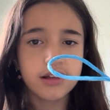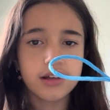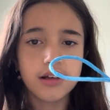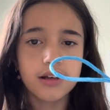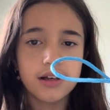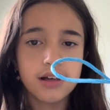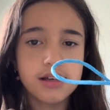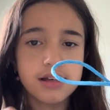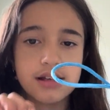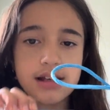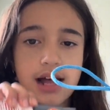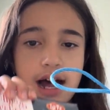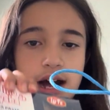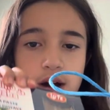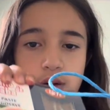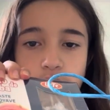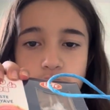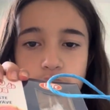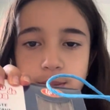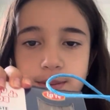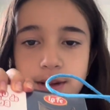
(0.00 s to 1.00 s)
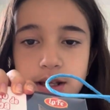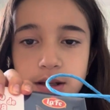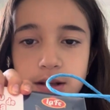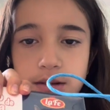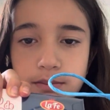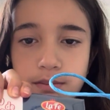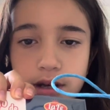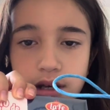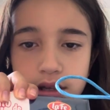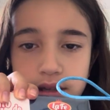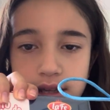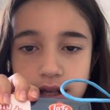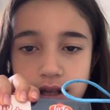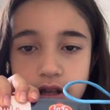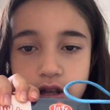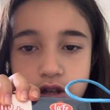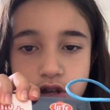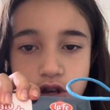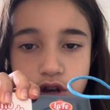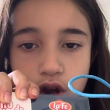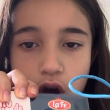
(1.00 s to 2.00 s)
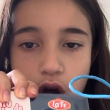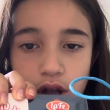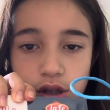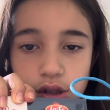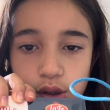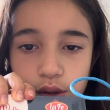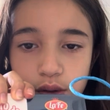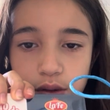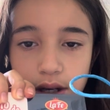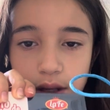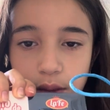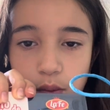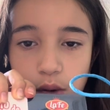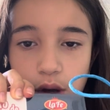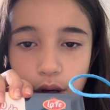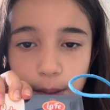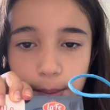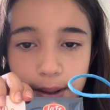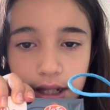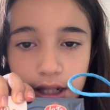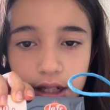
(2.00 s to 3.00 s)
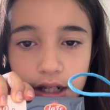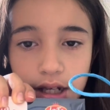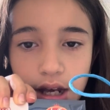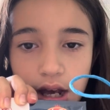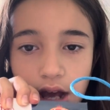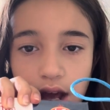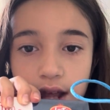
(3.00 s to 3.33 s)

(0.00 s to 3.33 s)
is that a watermelon? Because that does not look like watermelon.